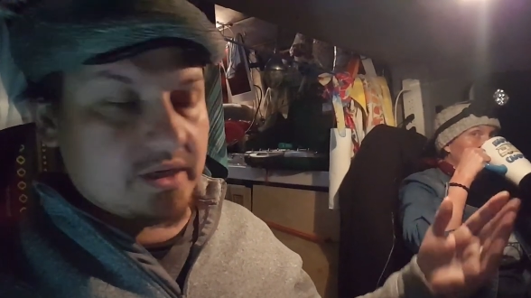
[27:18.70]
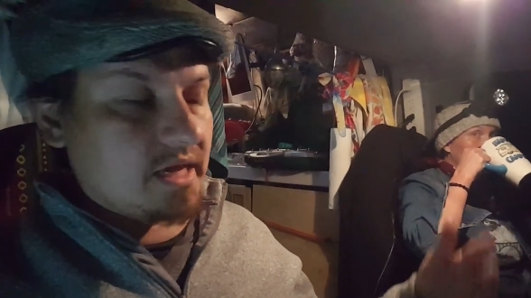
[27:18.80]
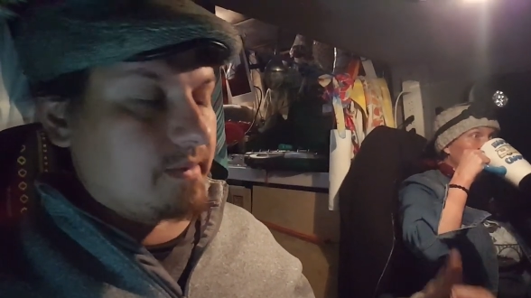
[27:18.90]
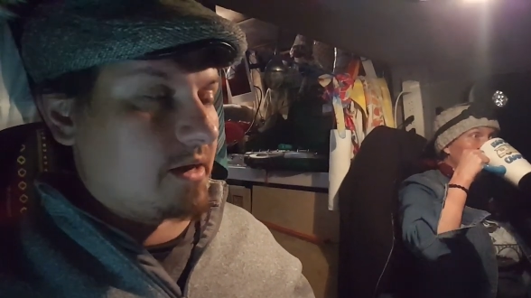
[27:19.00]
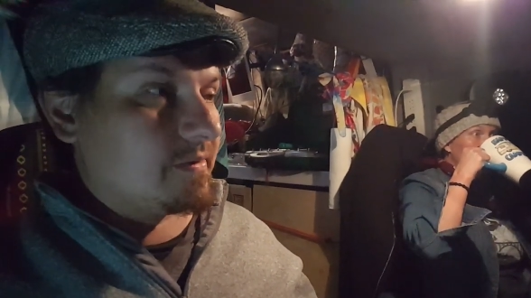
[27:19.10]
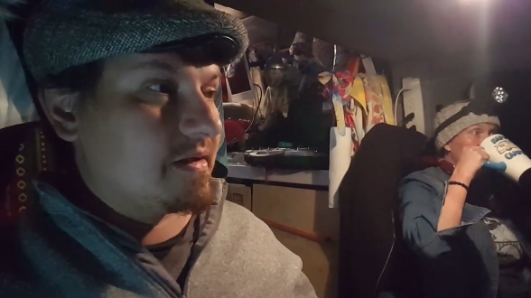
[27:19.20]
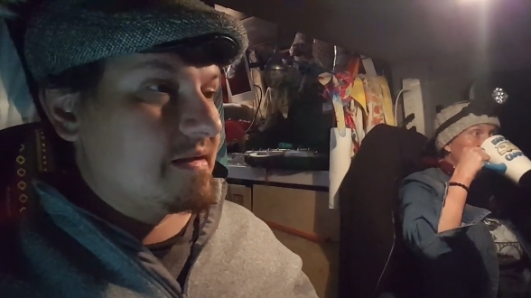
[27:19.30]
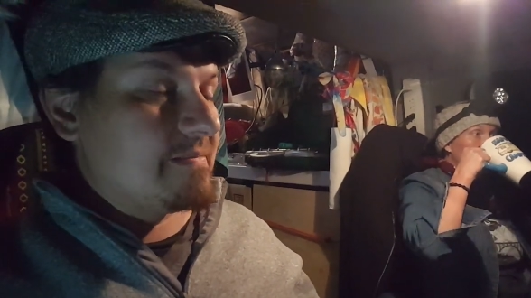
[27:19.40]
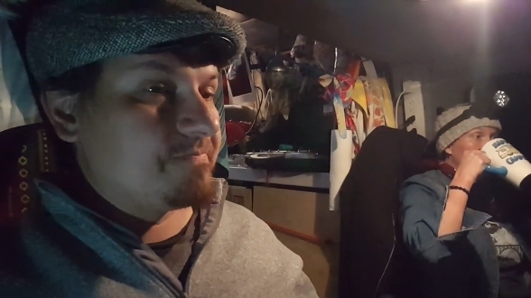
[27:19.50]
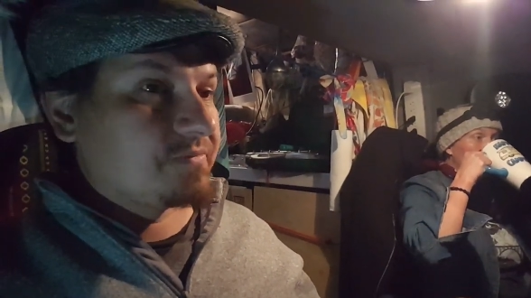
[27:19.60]
Speaker 1: came out.
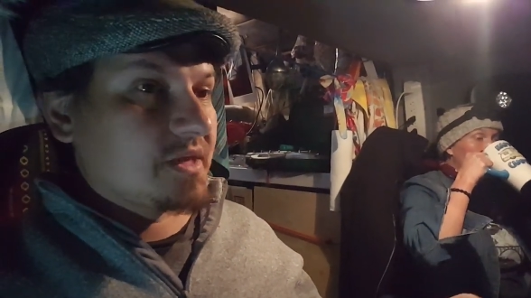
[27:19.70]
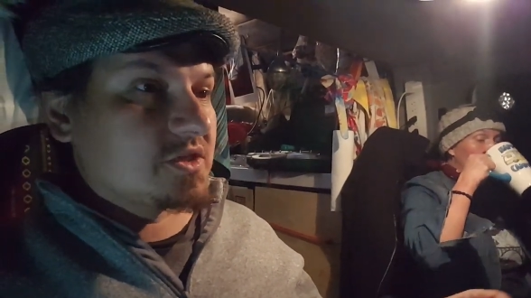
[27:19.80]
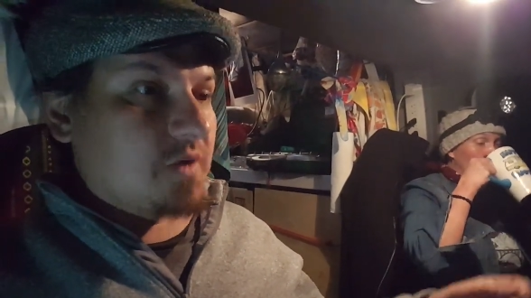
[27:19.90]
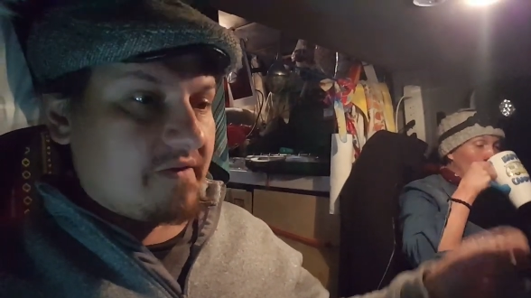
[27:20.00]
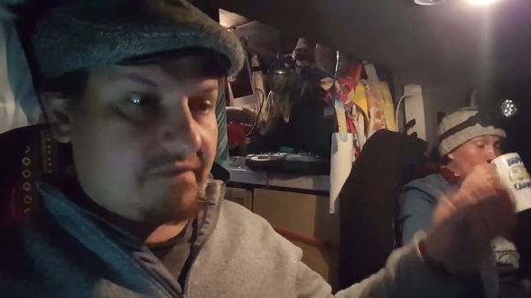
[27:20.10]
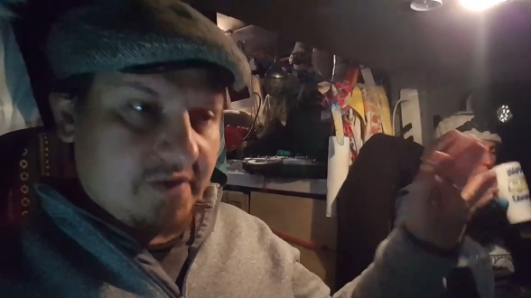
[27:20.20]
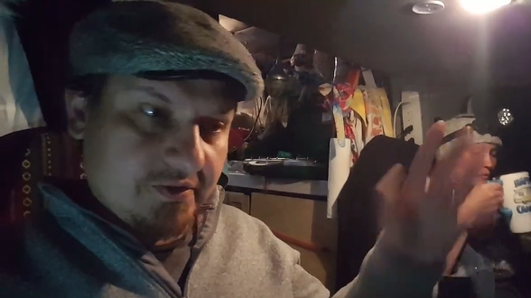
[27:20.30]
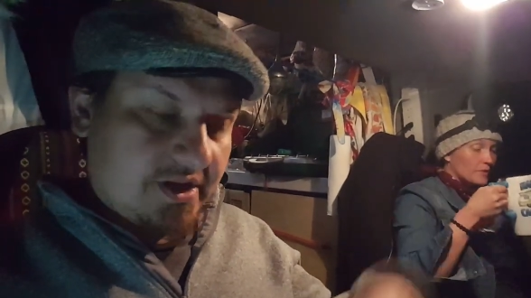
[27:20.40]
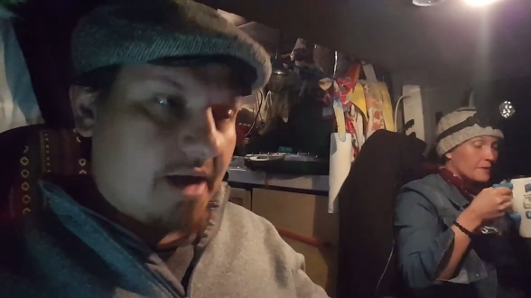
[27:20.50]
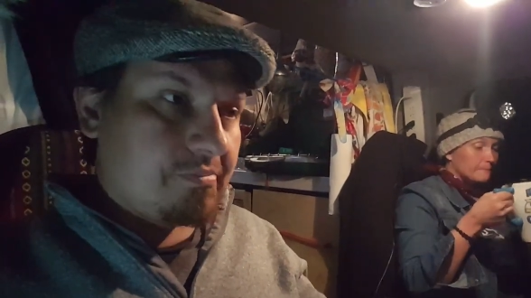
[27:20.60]
So I filled
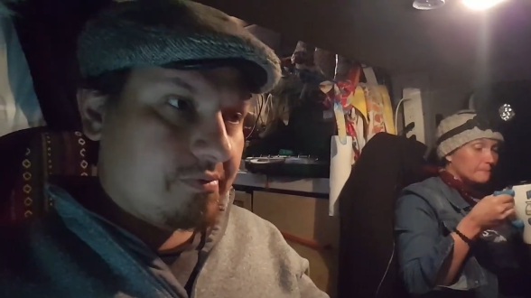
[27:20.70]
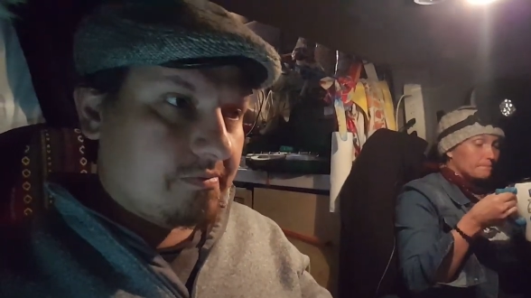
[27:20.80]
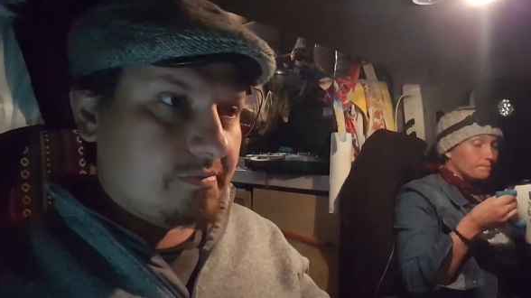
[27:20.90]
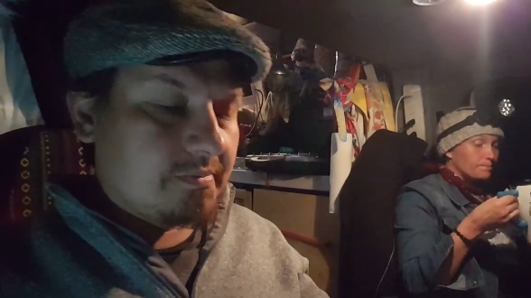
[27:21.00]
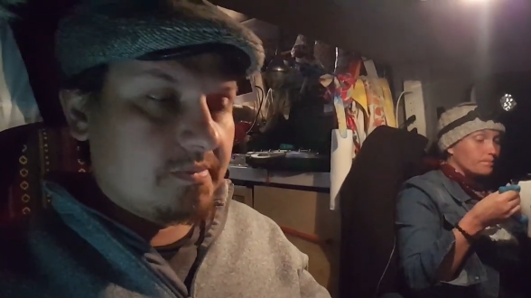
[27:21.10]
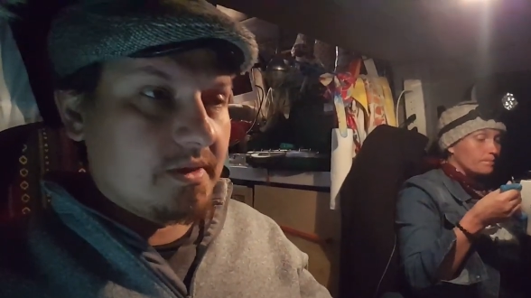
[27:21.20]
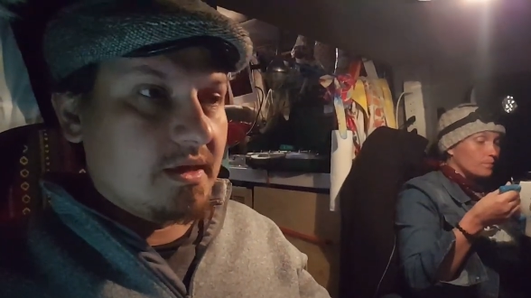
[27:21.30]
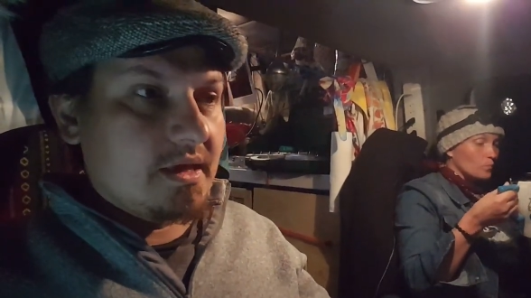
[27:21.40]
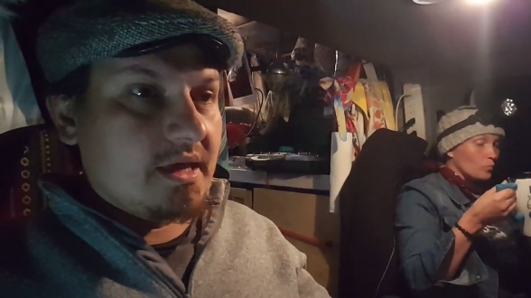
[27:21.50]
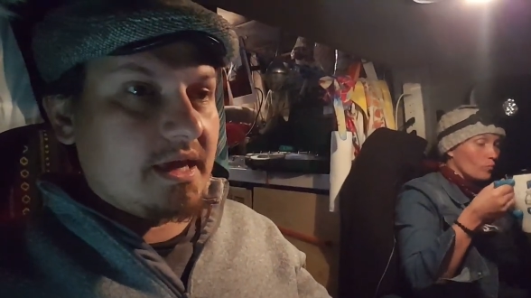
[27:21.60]
it up,
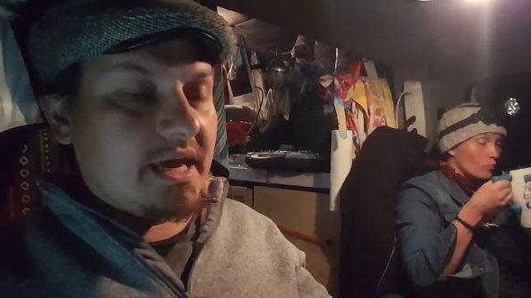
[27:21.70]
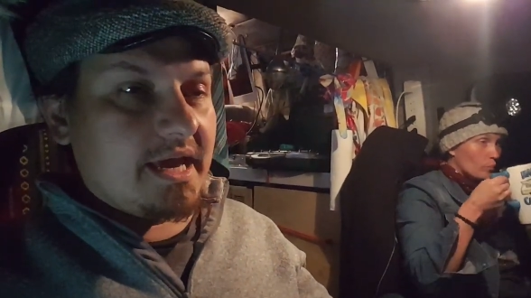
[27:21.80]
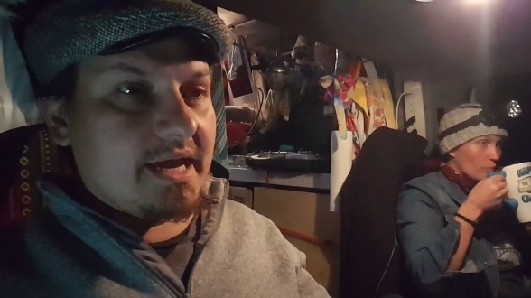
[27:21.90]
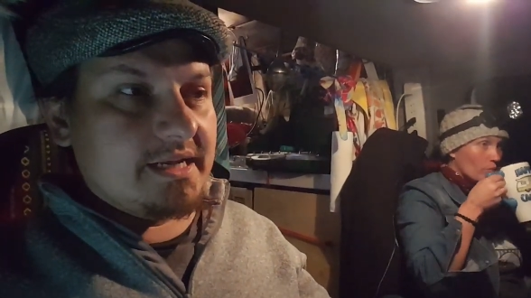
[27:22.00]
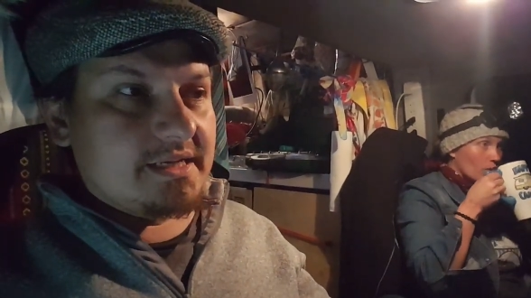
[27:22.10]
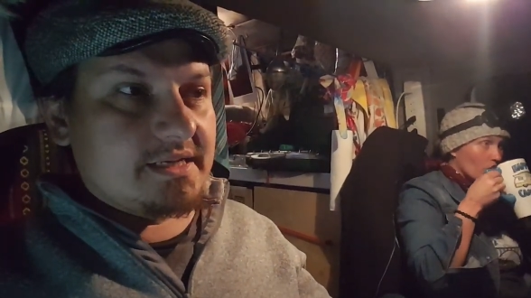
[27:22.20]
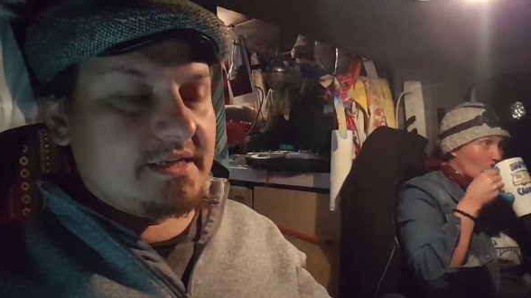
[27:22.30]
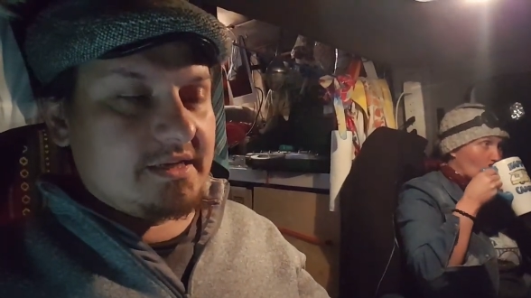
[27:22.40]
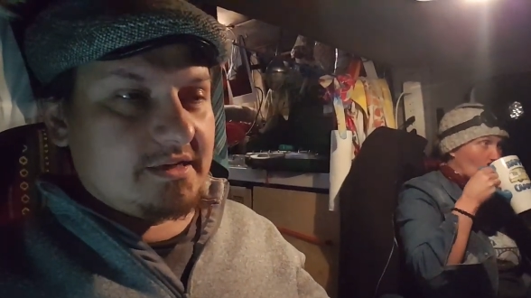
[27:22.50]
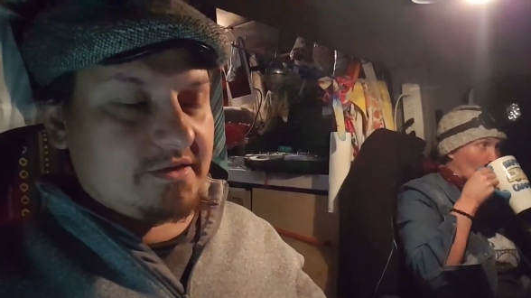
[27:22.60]
and
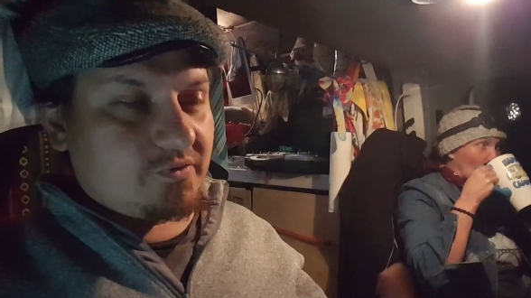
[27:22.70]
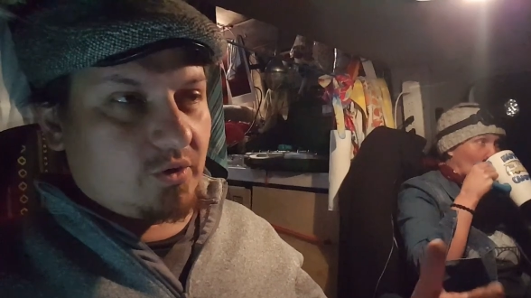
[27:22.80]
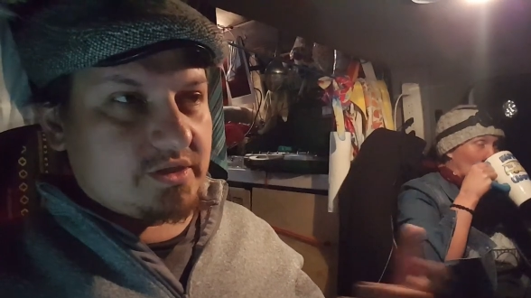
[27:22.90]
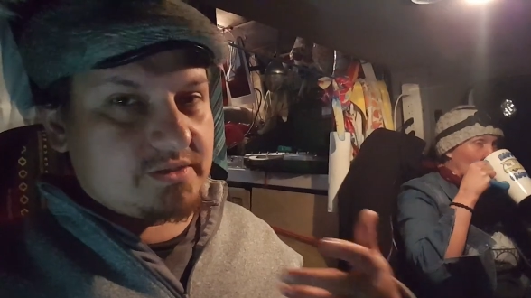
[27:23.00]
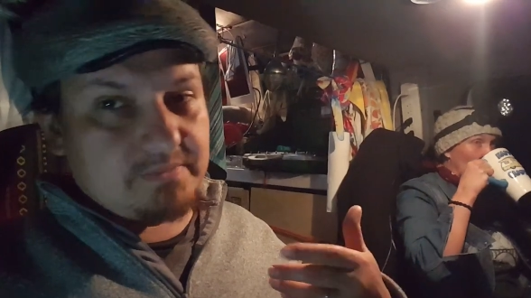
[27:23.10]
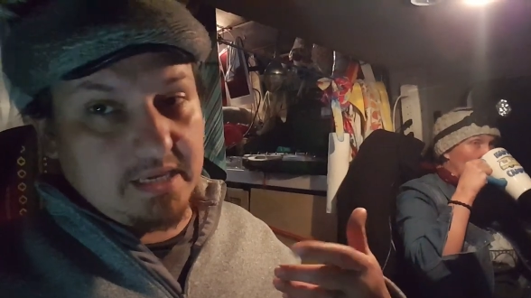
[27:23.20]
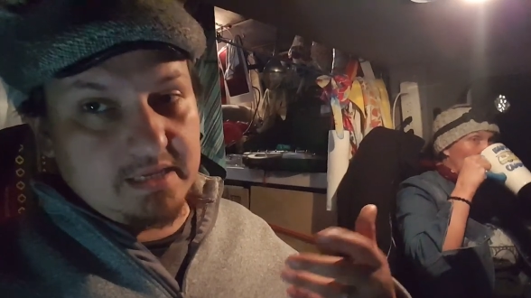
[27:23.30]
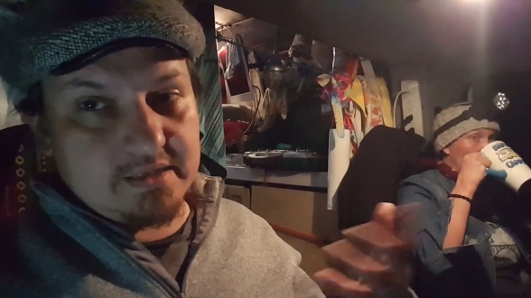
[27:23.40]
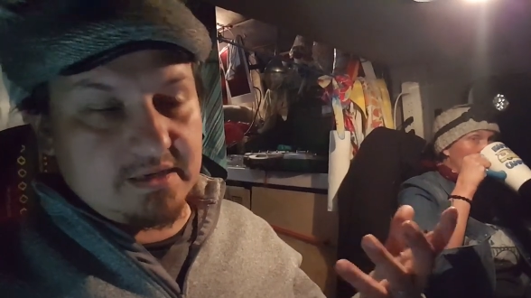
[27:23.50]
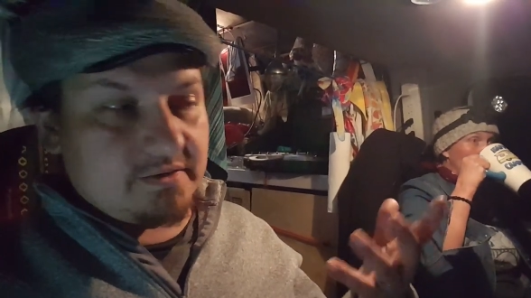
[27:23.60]
of course, me
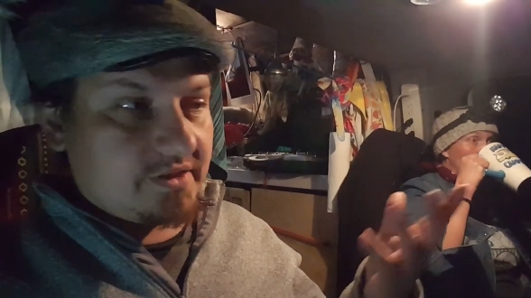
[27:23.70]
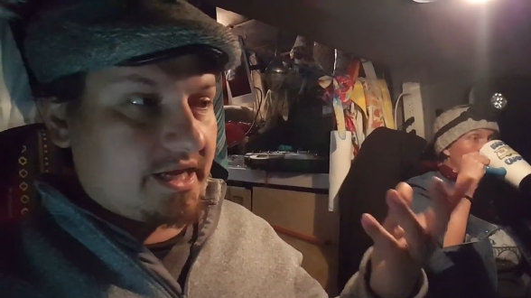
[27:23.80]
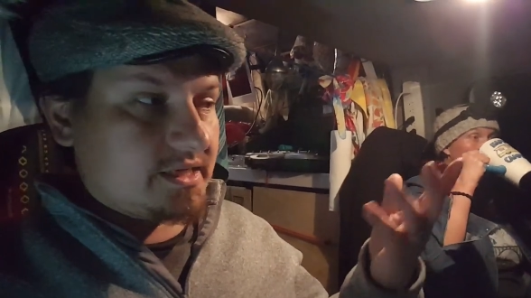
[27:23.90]
didn't think